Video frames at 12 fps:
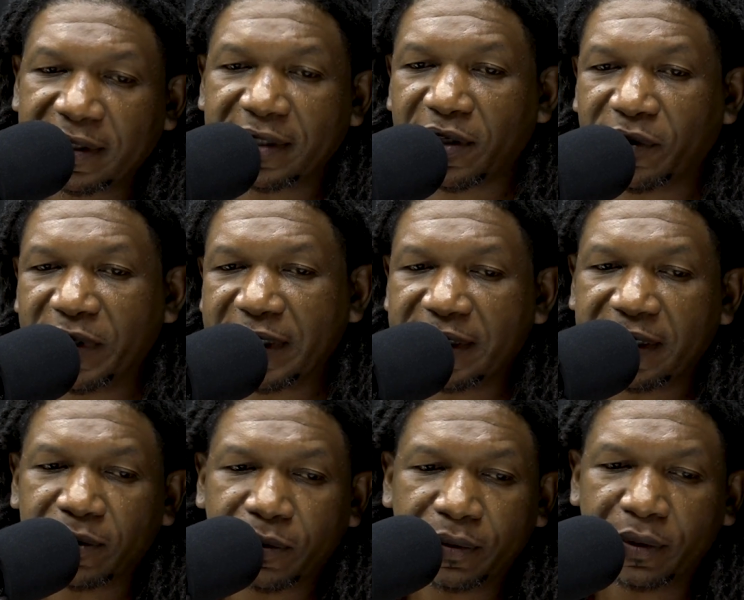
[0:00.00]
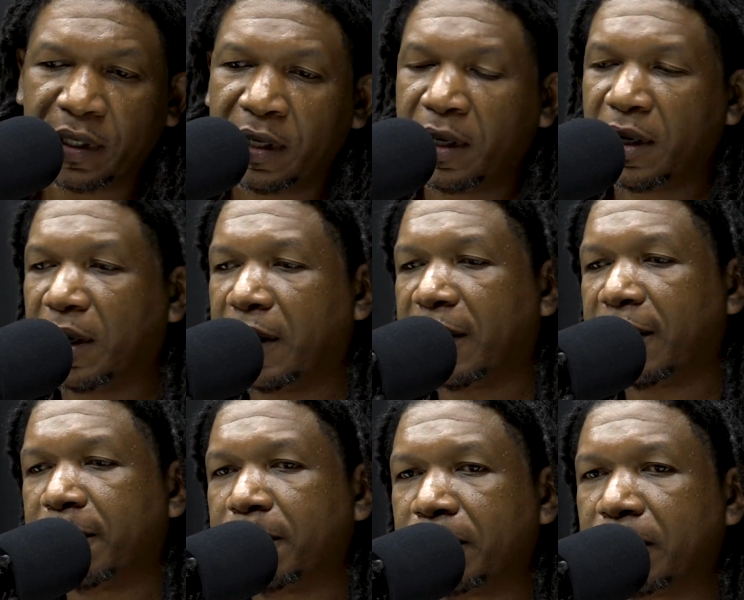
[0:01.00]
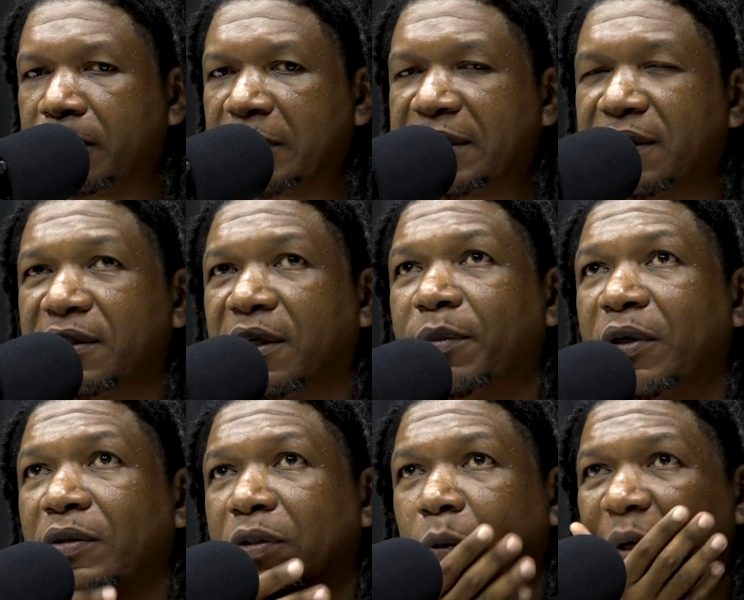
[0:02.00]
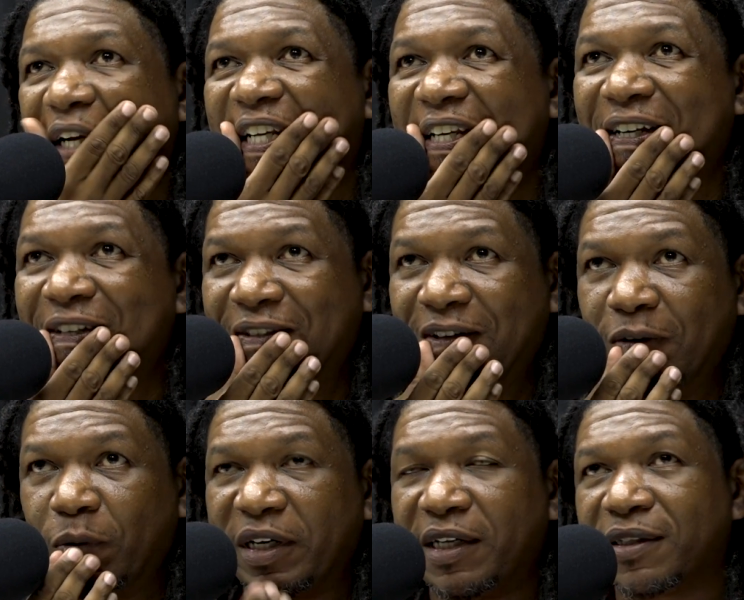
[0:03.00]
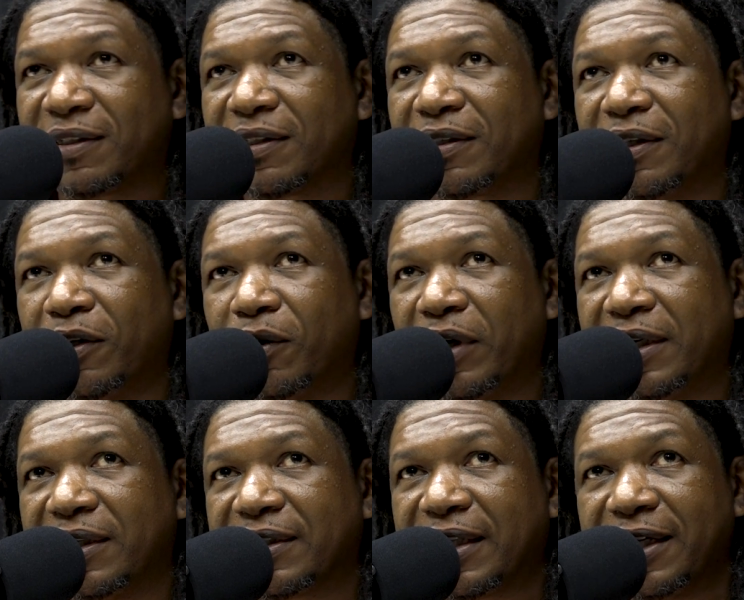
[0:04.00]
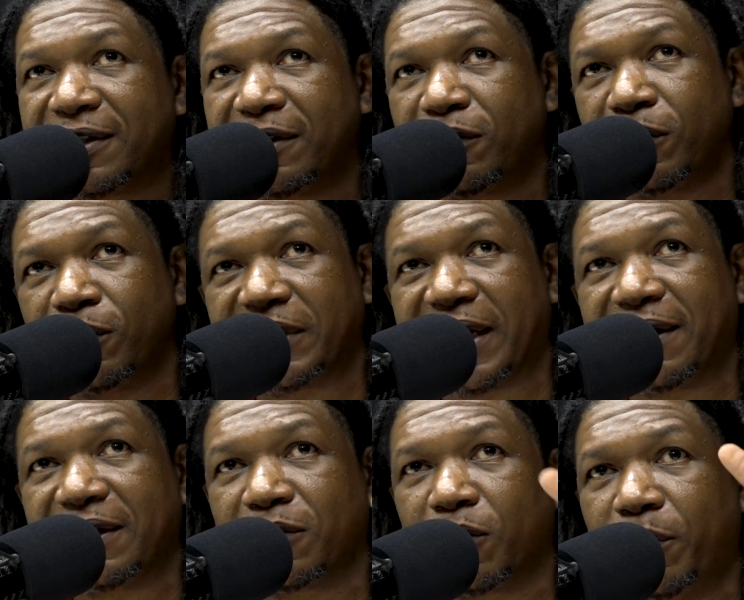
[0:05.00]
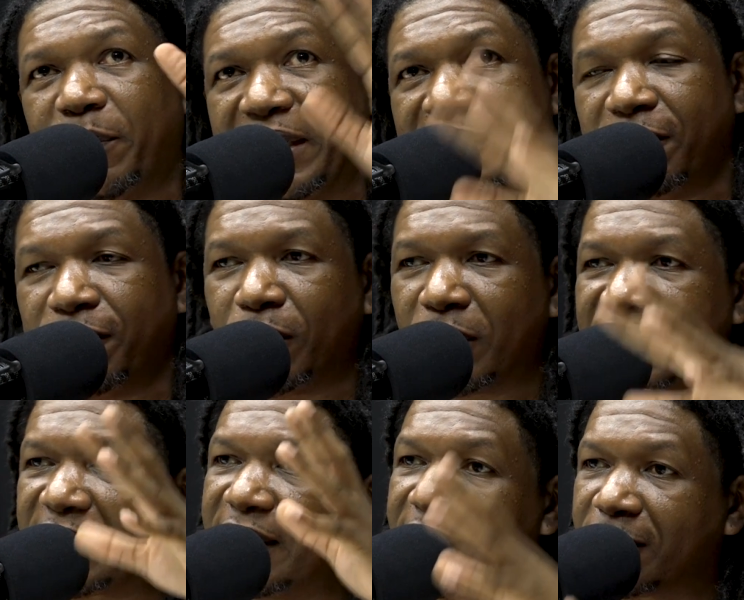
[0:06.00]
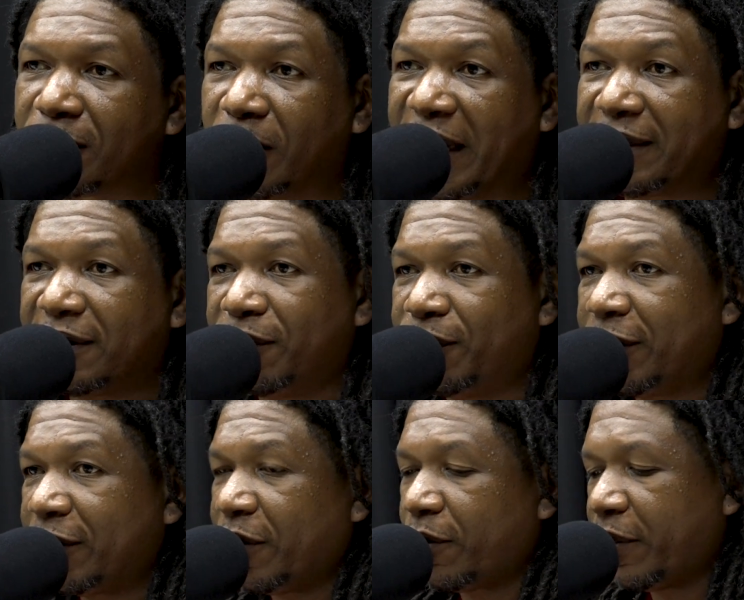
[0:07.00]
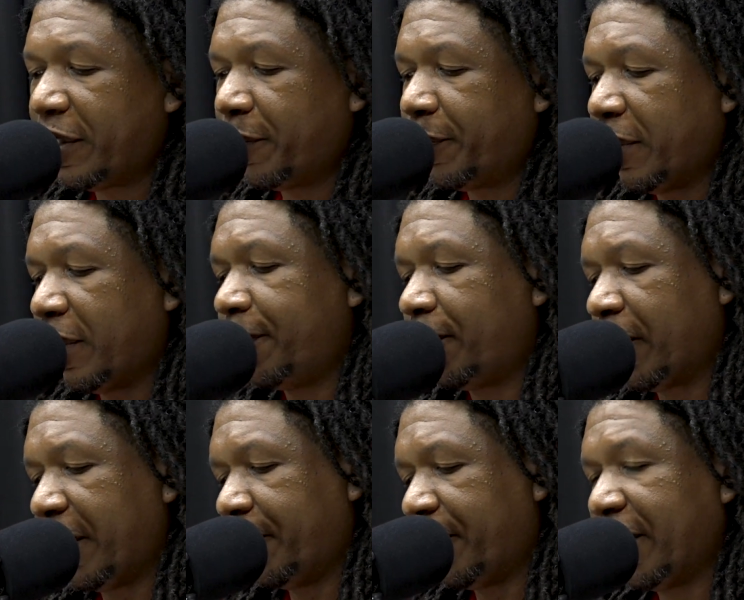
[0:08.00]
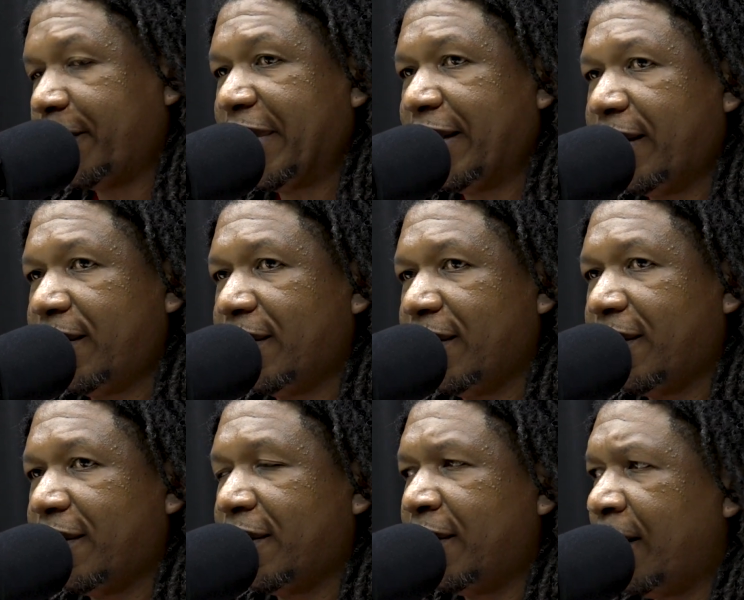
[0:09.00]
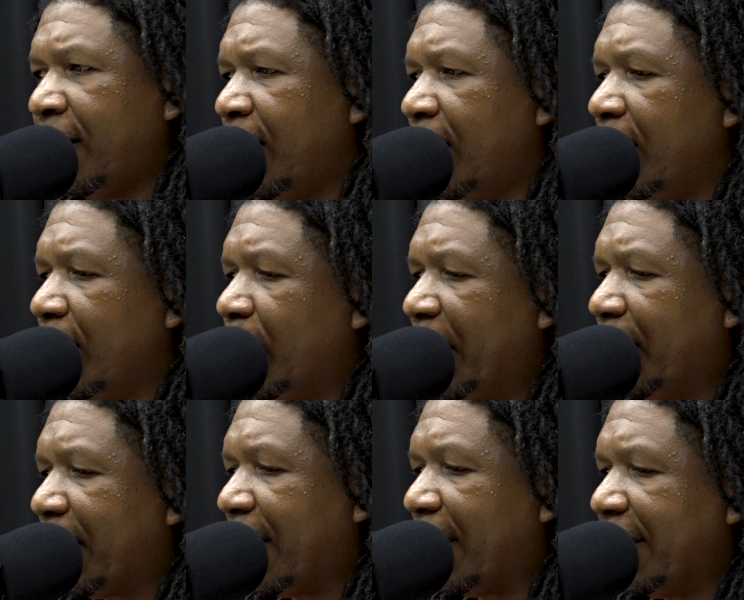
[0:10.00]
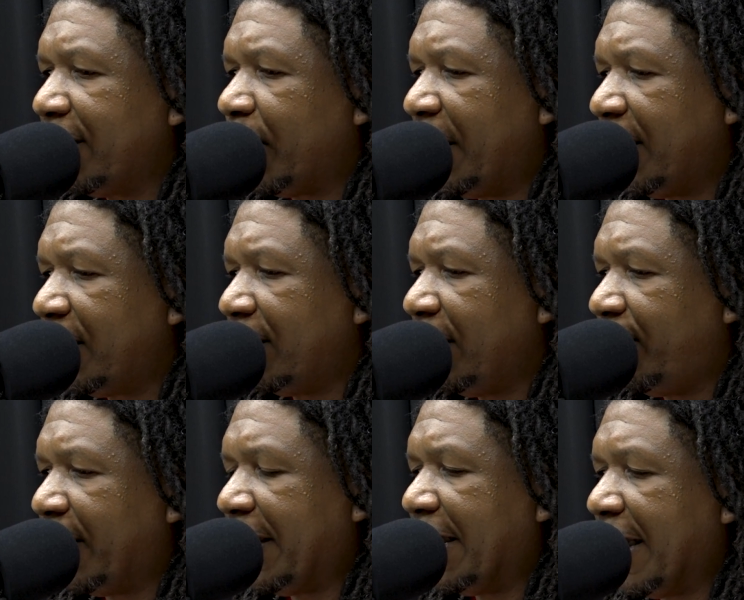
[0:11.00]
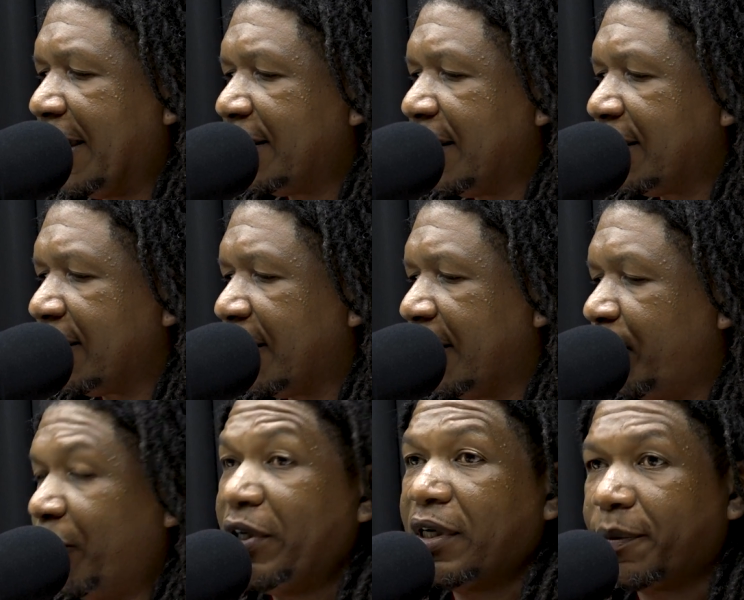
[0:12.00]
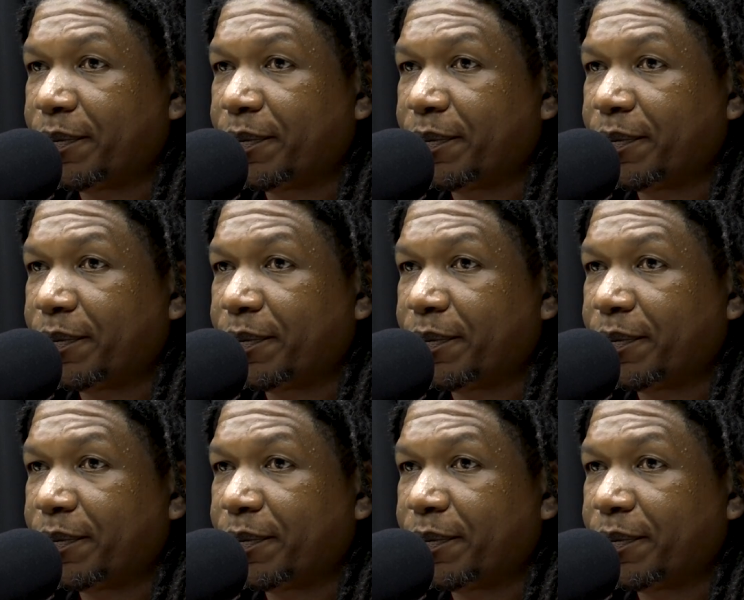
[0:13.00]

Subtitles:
this is a real thing too. This is about 20 years now. When it, in the States, it's used to have this whole big divorce thing. So at the divorce, you go and you pull up at the end. What do you call it when they divide the assets? Prenup.